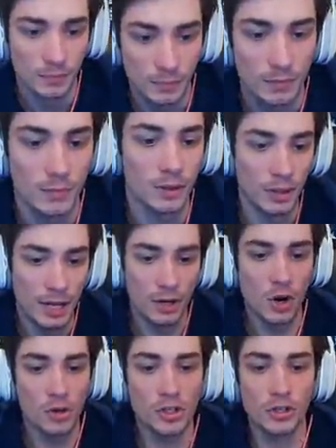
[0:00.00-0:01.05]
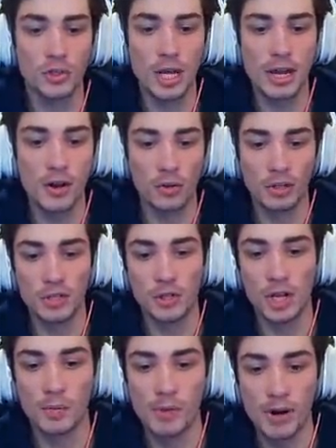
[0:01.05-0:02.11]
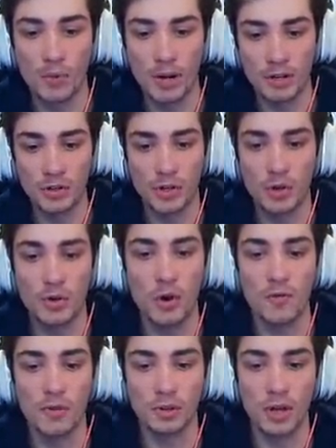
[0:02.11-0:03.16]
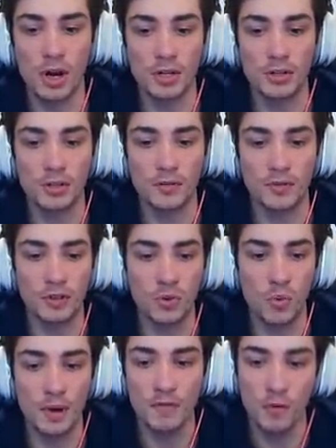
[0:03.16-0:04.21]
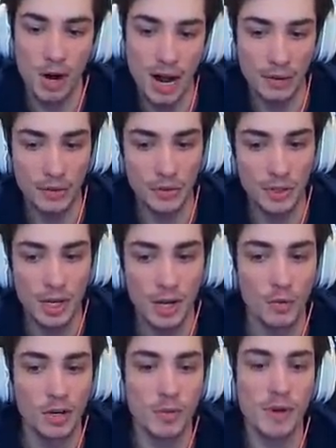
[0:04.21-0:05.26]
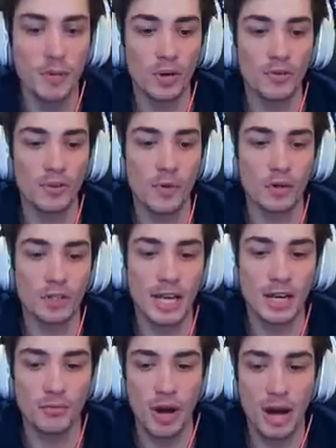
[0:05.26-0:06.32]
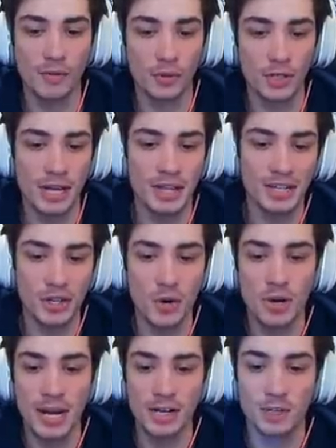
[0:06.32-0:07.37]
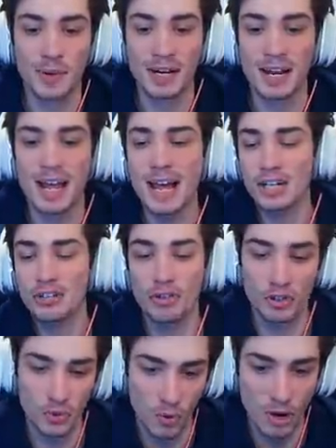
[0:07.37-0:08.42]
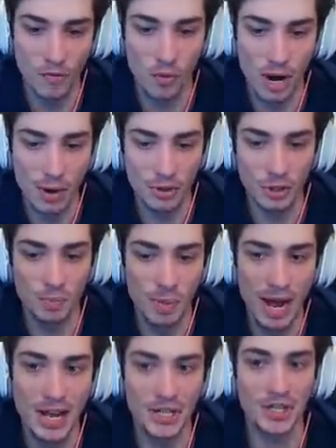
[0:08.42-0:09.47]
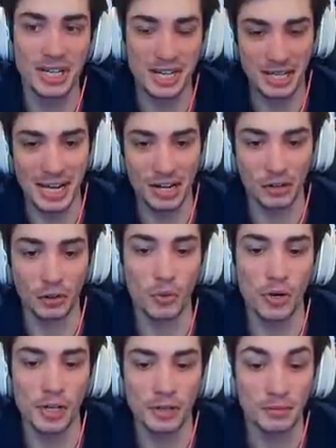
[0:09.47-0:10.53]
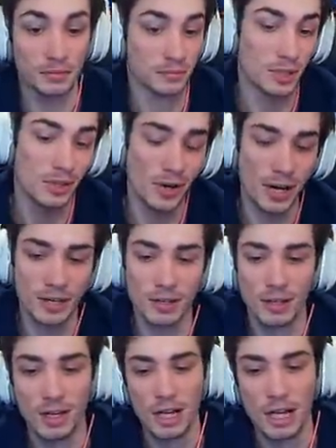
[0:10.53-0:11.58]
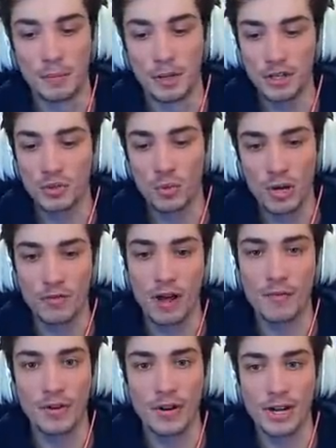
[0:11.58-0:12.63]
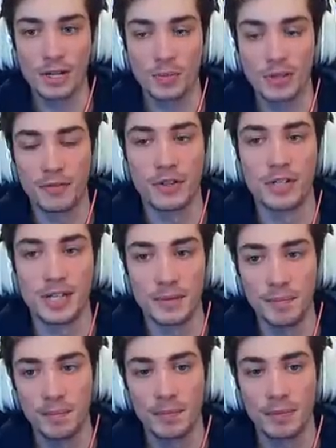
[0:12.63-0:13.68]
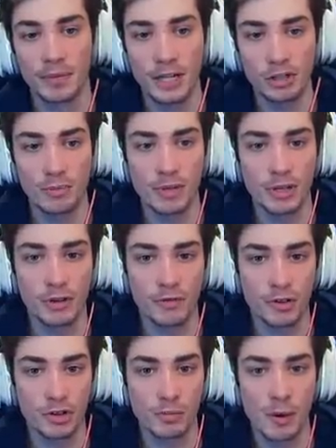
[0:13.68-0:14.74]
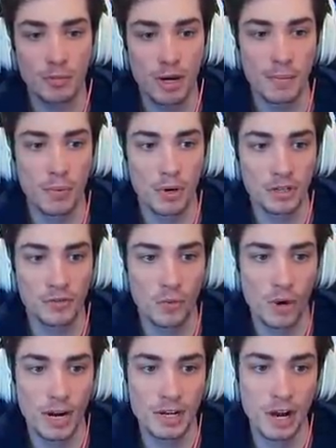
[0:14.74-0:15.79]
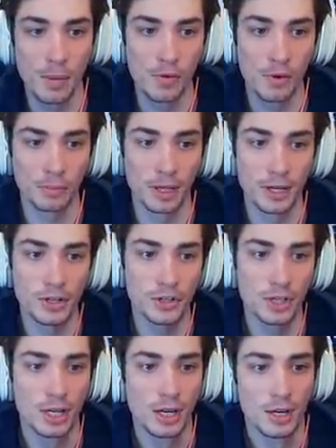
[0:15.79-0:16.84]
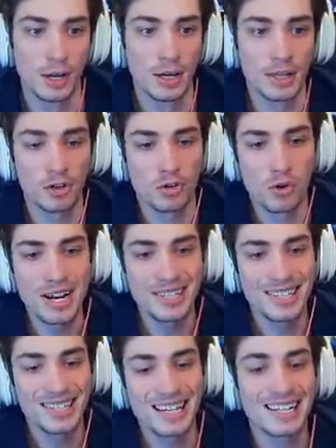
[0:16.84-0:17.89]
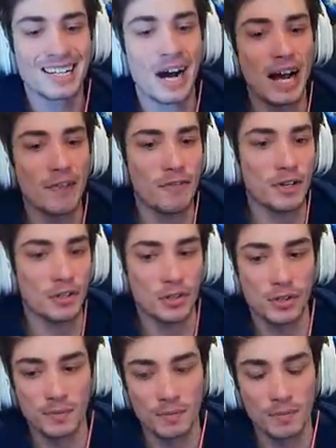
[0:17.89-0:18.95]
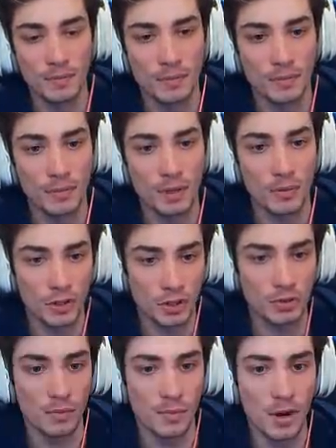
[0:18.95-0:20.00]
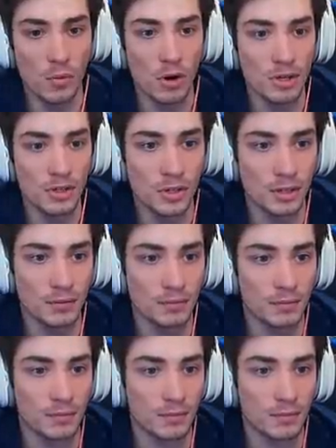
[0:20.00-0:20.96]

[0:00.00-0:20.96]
A lot of coaches say to only celebrate a win or self over a loss for 24 hours. When you beat one of your most hated rivals, I think it's okay to spend an extra 24 hours basking in that glory. All right, plus 2,500 XP for the team. That should be good for some upgrade points for a number of players. And then Crisis in Confidence. Was this about Wilkinson?